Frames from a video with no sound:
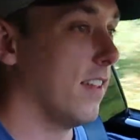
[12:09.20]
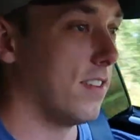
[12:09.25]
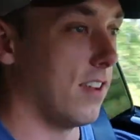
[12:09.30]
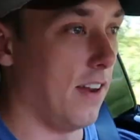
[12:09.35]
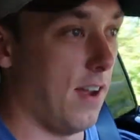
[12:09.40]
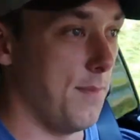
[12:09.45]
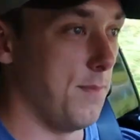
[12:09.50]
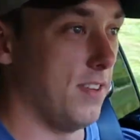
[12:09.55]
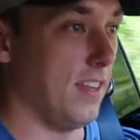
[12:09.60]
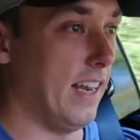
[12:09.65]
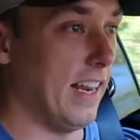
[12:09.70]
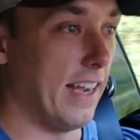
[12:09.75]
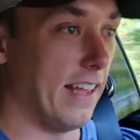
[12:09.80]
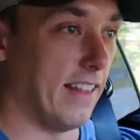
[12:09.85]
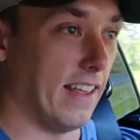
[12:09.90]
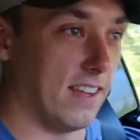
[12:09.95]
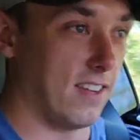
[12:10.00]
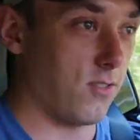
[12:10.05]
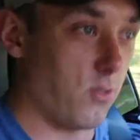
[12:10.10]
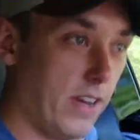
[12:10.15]
So I'm sitting
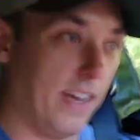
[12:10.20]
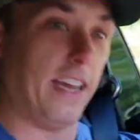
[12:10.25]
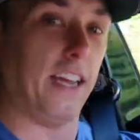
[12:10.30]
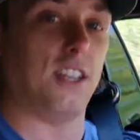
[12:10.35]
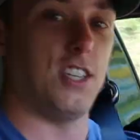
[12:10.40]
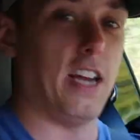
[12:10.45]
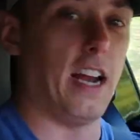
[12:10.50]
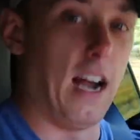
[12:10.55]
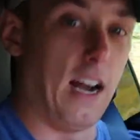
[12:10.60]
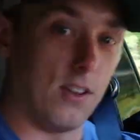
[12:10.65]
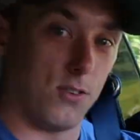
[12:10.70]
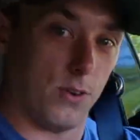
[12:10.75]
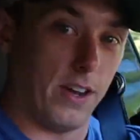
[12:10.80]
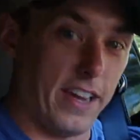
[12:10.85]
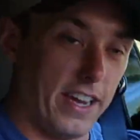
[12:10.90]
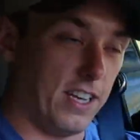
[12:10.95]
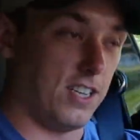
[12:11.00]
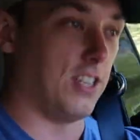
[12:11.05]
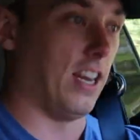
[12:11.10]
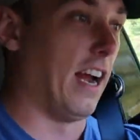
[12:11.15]
in this squeaky
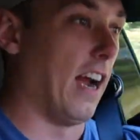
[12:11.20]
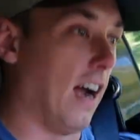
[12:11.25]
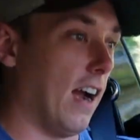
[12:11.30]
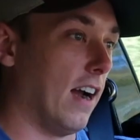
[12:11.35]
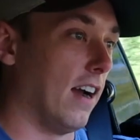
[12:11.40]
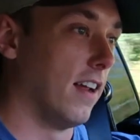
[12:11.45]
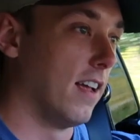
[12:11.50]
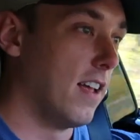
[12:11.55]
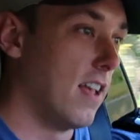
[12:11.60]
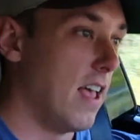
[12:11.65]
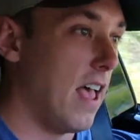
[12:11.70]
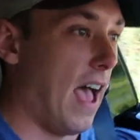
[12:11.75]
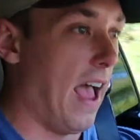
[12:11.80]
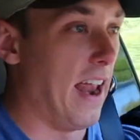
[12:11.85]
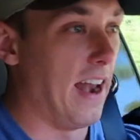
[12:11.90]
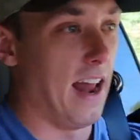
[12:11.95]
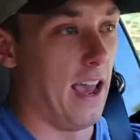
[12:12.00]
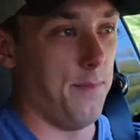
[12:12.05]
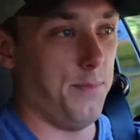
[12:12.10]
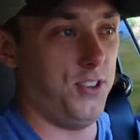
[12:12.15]
chair,
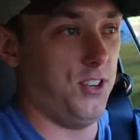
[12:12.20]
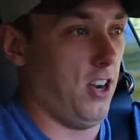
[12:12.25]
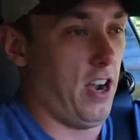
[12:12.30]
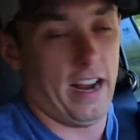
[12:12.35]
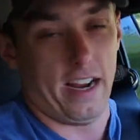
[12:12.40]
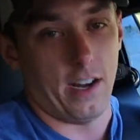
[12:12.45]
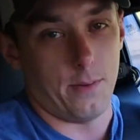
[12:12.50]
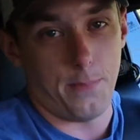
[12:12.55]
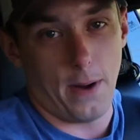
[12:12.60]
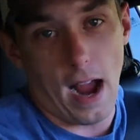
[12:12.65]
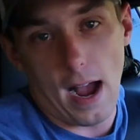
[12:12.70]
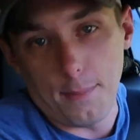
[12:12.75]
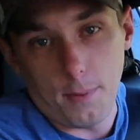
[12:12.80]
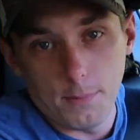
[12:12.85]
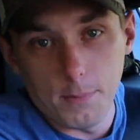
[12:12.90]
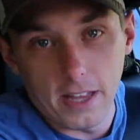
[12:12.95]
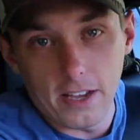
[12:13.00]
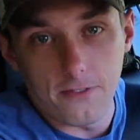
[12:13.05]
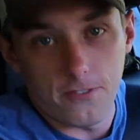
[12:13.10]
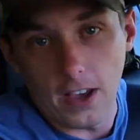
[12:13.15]
and I'm sure I could
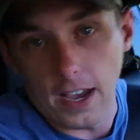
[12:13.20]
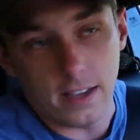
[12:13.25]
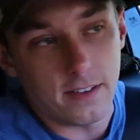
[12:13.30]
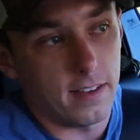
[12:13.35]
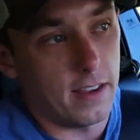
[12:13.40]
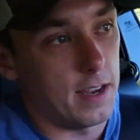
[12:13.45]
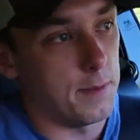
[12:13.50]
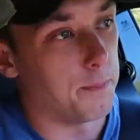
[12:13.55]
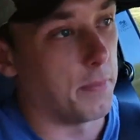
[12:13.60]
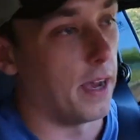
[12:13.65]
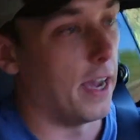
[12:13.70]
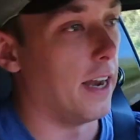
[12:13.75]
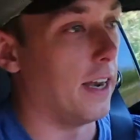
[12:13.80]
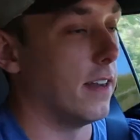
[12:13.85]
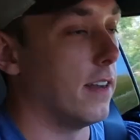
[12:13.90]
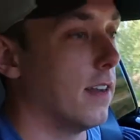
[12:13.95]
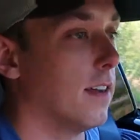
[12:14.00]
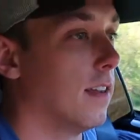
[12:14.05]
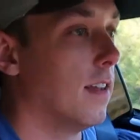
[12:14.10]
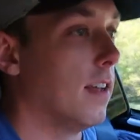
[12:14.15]
probably fix it, but
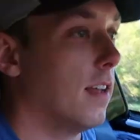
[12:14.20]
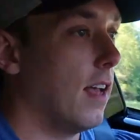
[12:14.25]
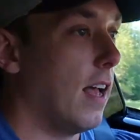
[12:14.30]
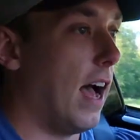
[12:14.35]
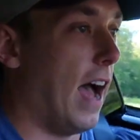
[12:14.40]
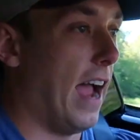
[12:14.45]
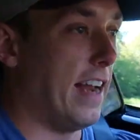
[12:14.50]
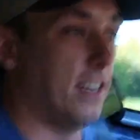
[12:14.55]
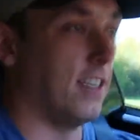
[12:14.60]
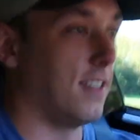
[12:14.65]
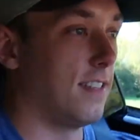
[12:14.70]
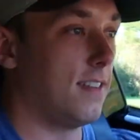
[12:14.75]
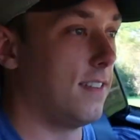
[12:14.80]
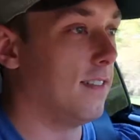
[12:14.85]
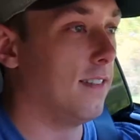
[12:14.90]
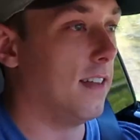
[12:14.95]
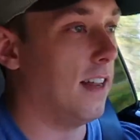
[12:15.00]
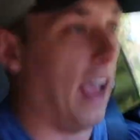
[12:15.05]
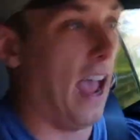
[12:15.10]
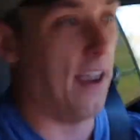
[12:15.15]
I just
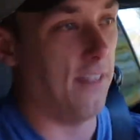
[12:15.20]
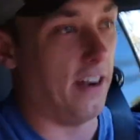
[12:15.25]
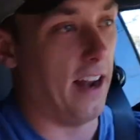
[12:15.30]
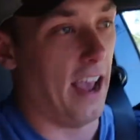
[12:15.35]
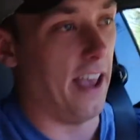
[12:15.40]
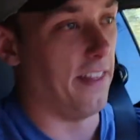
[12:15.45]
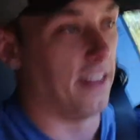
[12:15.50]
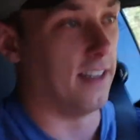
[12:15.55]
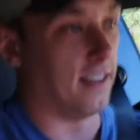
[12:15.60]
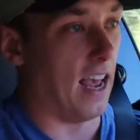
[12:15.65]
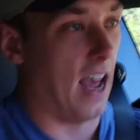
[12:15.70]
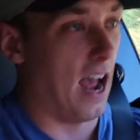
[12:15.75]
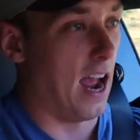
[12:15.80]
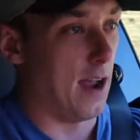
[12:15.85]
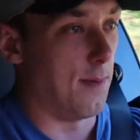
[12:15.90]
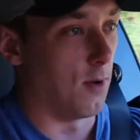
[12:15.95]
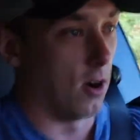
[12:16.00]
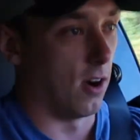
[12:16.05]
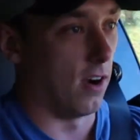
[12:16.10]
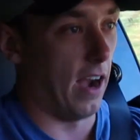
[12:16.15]
haven't had the
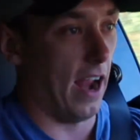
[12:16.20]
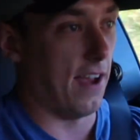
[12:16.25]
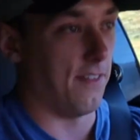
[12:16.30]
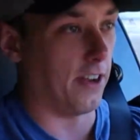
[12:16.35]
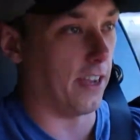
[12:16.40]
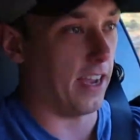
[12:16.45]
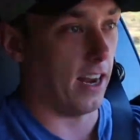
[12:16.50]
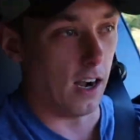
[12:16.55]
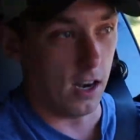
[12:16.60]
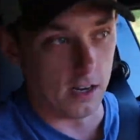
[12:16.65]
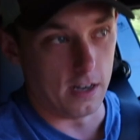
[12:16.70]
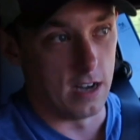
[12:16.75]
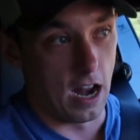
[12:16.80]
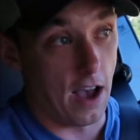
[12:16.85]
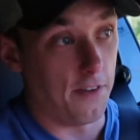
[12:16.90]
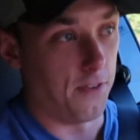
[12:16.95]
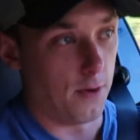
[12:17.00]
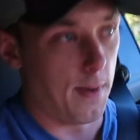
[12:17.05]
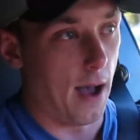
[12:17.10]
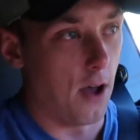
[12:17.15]
time or haven't cared
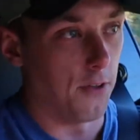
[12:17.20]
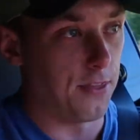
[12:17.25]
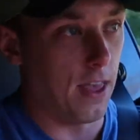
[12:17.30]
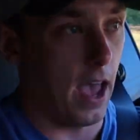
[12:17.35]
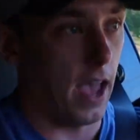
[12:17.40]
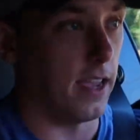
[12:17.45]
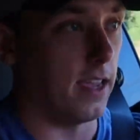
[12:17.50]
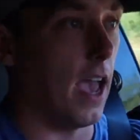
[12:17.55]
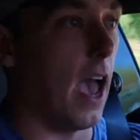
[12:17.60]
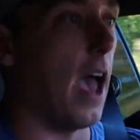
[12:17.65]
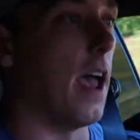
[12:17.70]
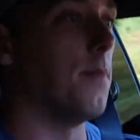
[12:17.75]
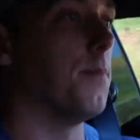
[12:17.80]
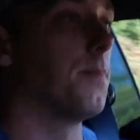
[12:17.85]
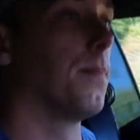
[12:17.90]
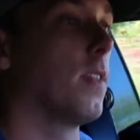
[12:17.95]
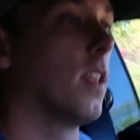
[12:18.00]
enough about that yet.